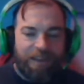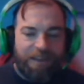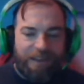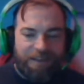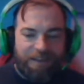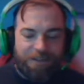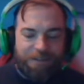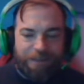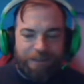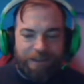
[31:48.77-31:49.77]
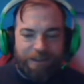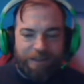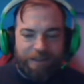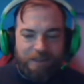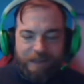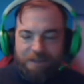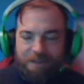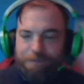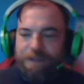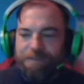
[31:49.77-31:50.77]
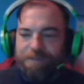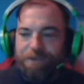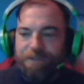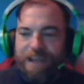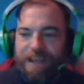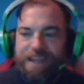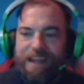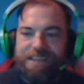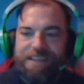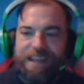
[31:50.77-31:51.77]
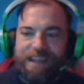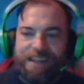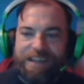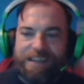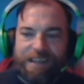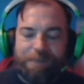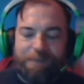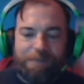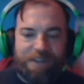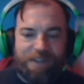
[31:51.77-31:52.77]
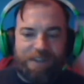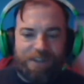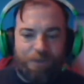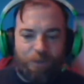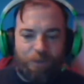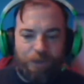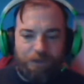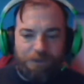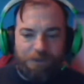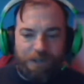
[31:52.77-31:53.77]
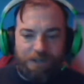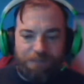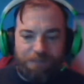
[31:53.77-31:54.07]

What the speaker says: are speakers involved in that. There is an implementation that will wiggle your speakers.